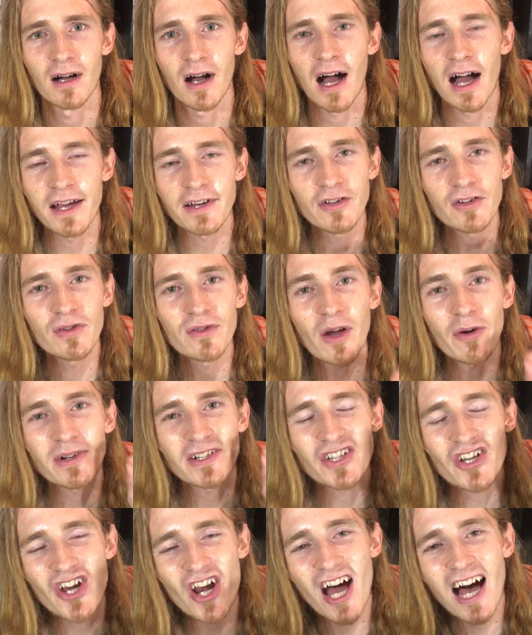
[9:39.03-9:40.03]
I knew there
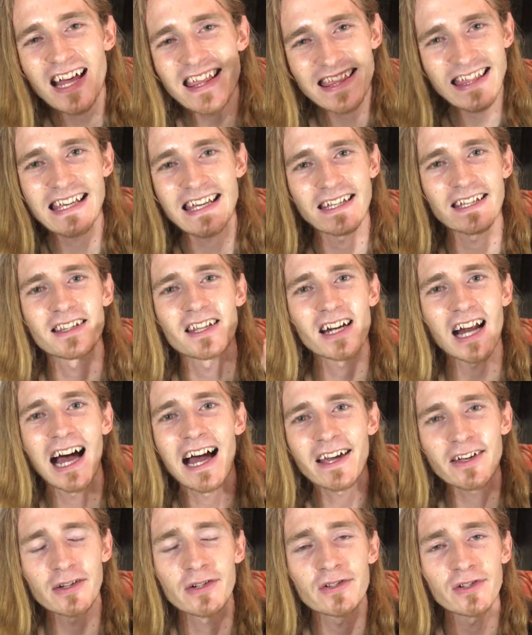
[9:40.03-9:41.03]
was nothing that
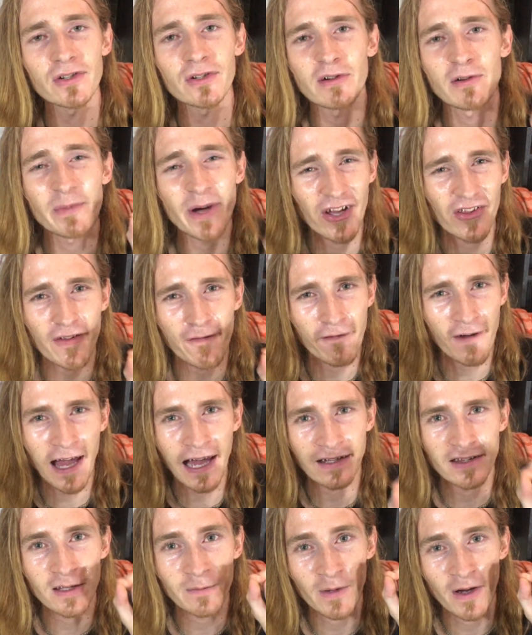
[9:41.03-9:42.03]
I could do about the
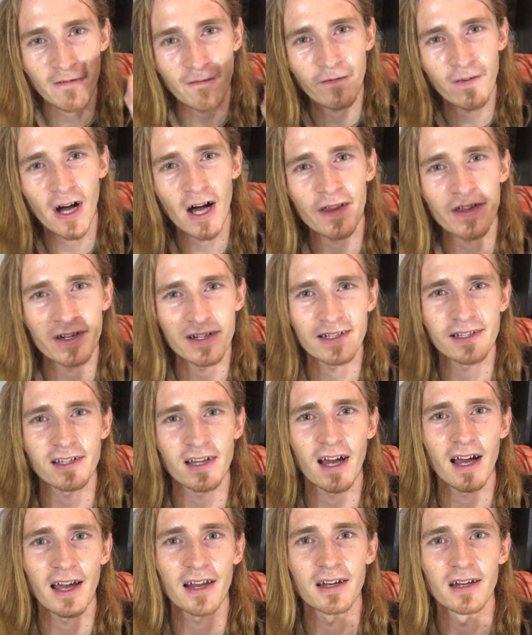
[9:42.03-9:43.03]
fact that my father had
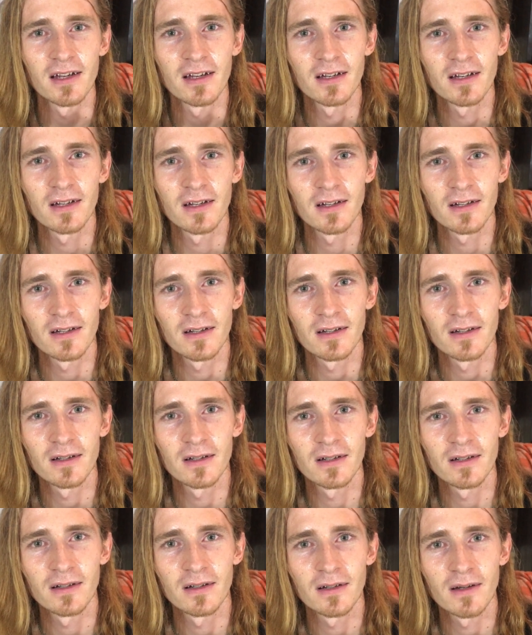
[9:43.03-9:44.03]
died.
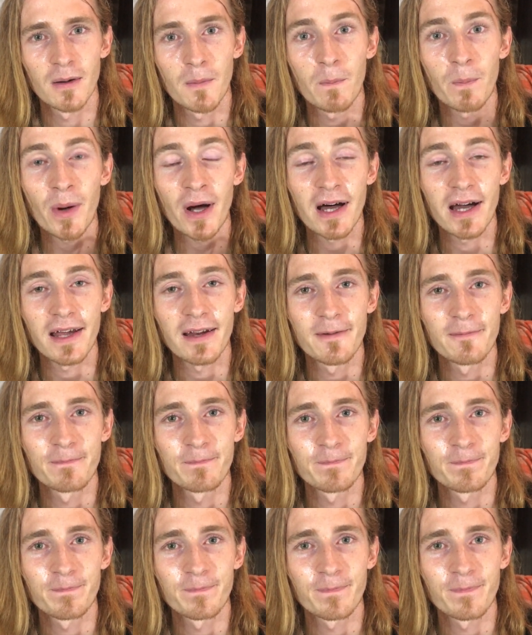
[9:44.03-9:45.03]
But
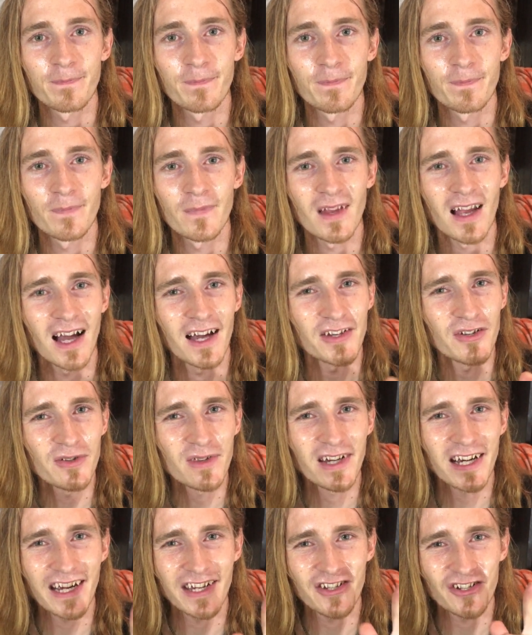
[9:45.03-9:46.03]
I
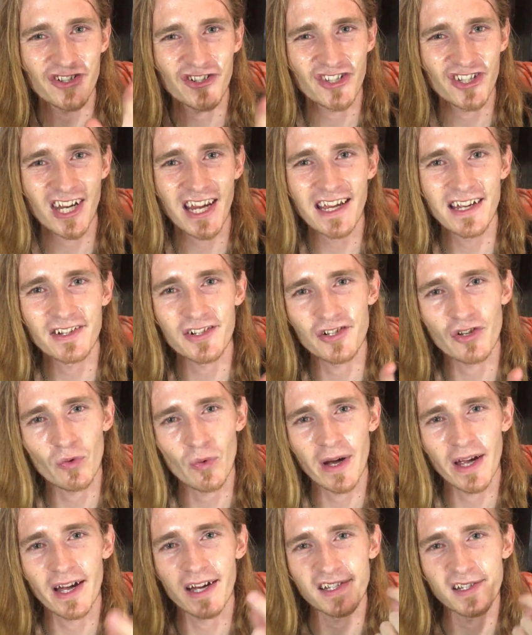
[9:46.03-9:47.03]
knew that I could change the
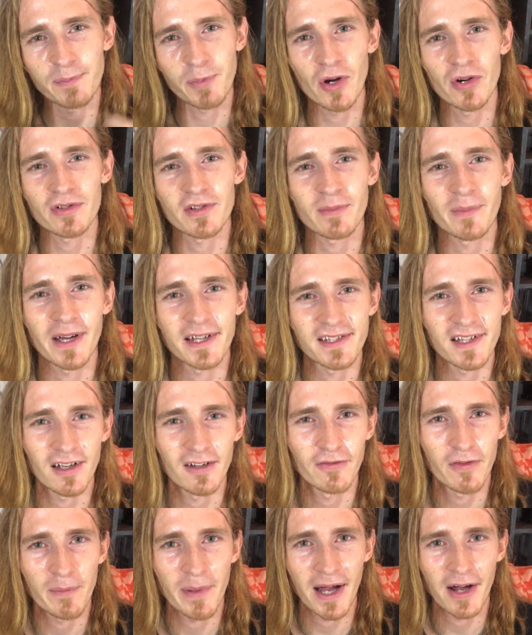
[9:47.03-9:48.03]
way I spoke to
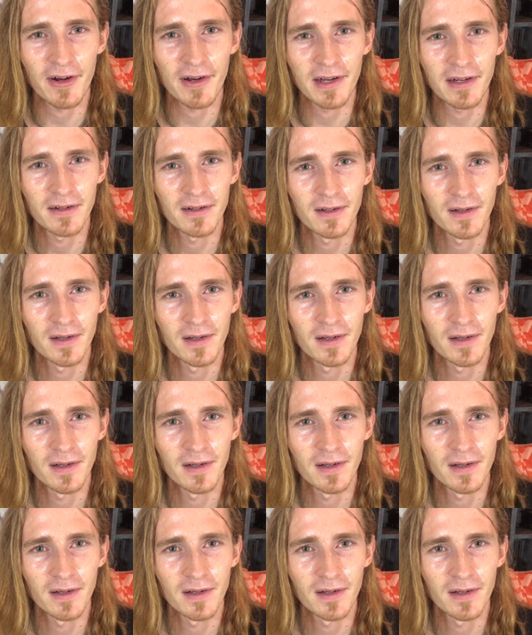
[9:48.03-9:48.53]
myself about it.